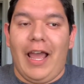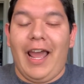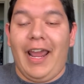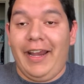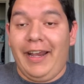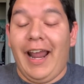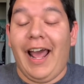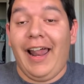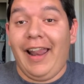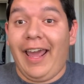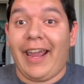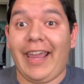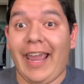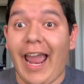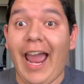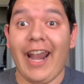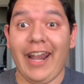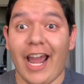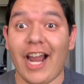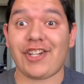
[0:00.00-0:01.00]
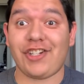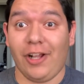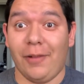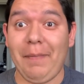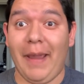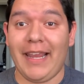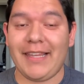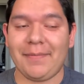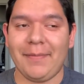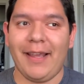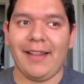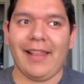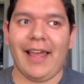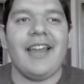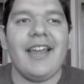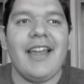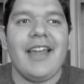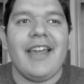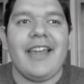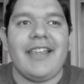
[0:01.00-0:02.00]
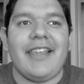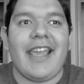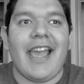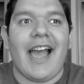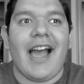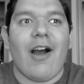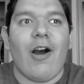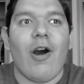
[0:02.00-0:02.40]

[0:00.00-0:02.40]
in a like an actual basement. Like yeah,